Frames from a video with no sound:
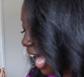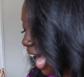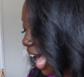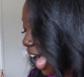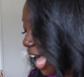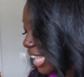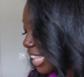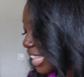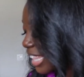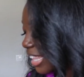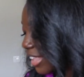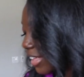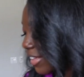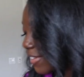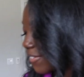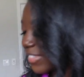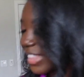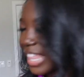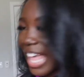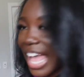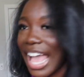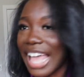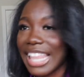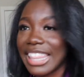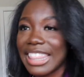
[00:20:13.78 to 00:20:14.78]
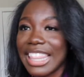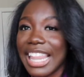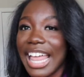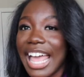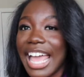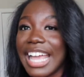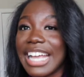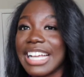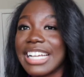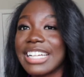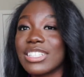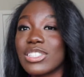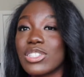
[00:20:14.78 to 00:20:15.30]
I love that
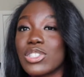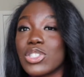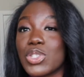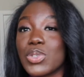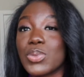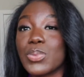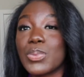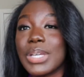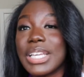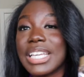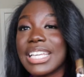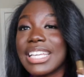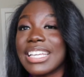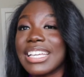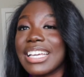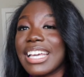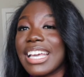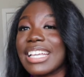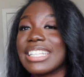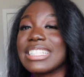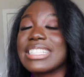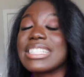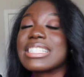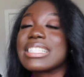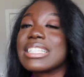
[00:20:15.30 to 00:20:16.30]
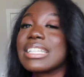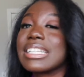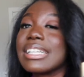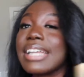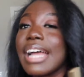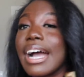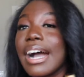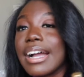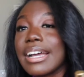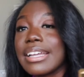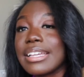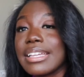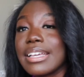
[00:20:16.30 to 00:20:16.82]
like sweet and
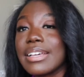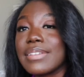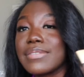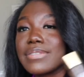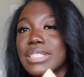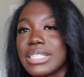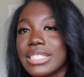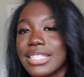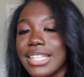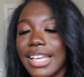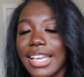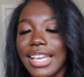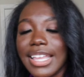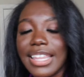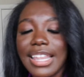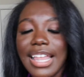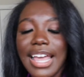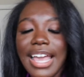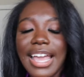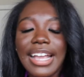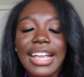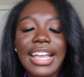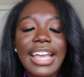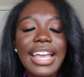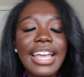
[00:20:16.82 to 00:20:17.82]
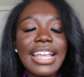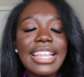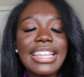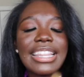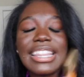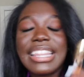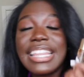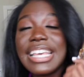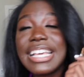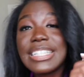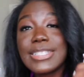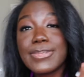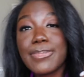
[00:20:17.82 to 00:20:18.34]
seductive scent like
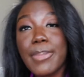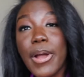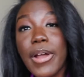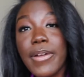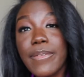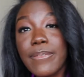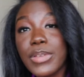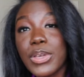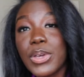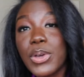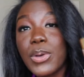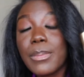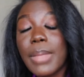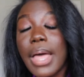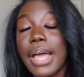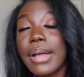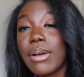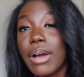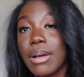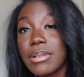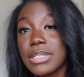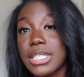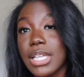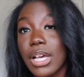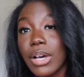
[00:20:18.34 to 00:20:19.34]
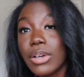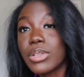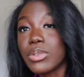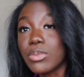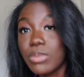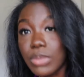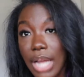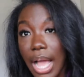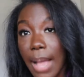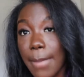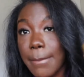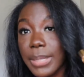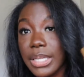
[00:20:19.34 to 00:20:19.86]
this perfume like I'll tell you
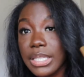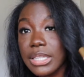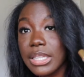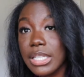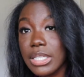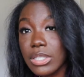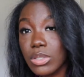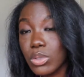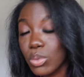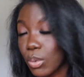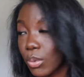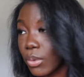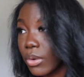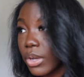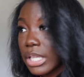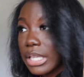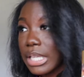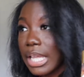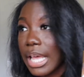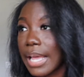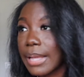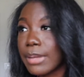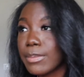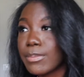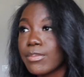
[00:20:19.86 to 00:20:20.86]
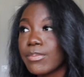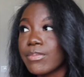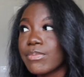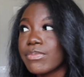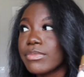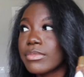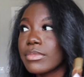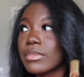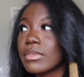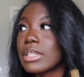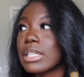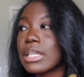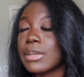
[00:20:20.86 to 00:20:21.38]
when I put this on like
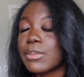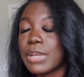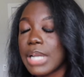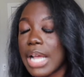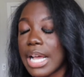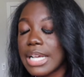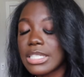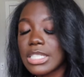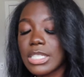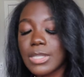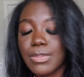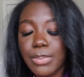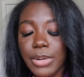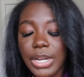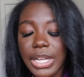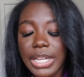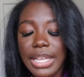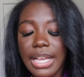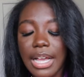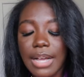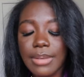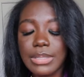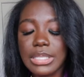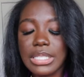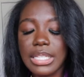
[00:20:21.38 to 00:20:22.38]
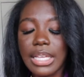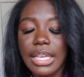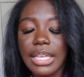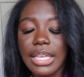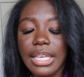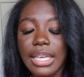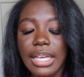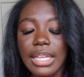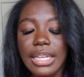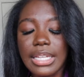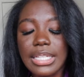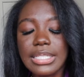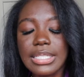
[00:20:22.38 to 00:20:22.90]
when I sprayed it I was like
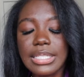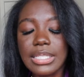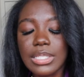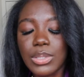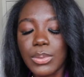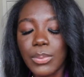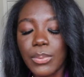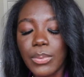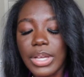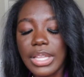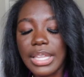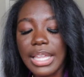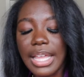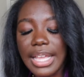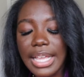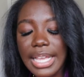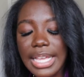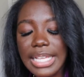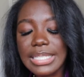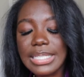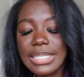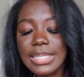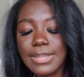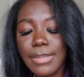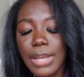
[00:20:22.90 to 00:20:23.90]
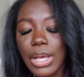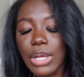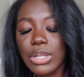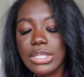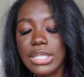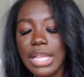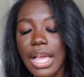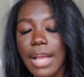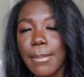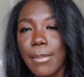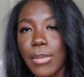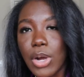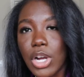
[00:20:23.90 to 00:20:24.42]
yeah this is the one like it smells
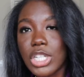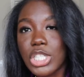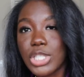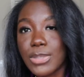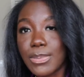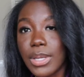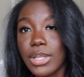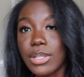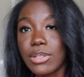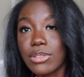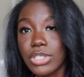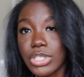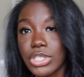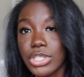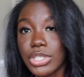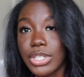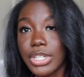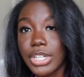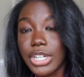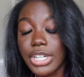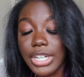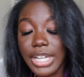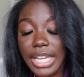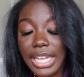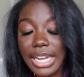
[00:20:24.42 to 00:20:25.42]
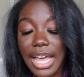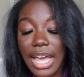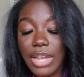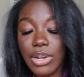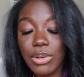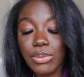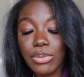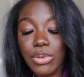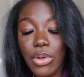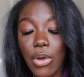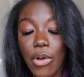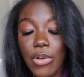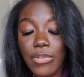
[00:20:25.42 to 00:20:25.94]
like marshmallow sugar and I
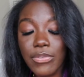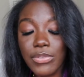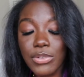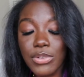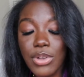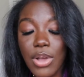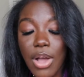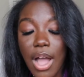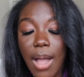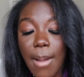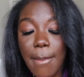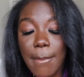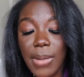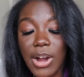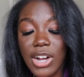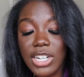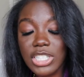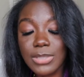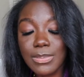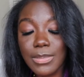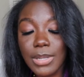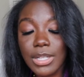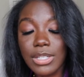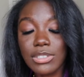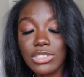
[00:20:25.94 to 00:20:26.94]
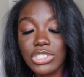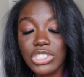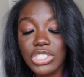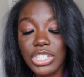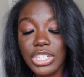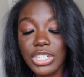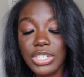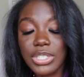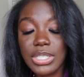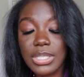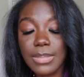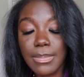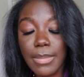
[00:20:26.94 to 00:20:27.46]
don't know if you know how marshmallow
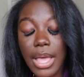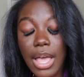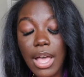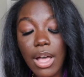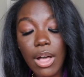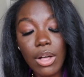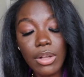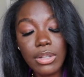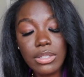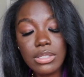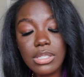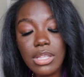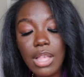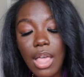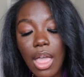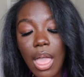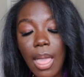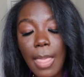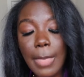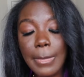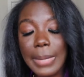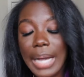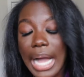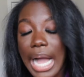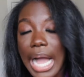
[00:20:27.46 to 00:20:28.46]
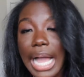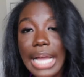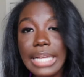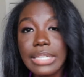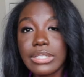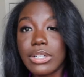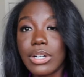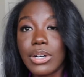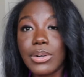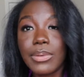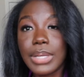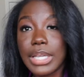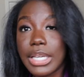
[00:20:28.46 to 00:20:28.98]
sugar smells but I
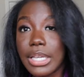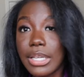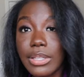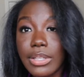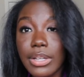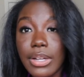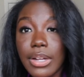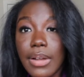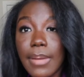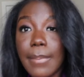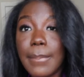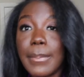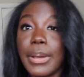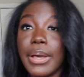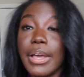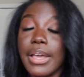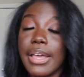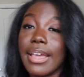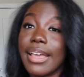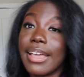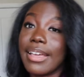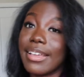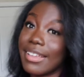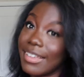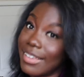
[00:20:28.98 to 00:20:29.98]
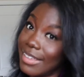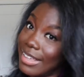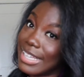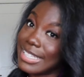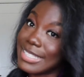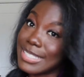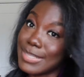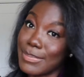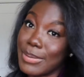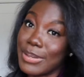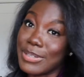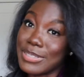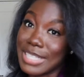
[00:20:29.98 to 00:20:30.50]
don't either but it
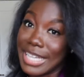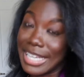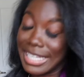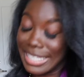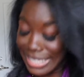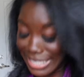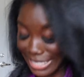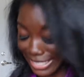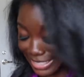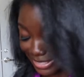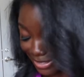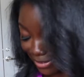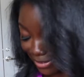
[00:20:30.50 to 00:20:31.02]
smells like this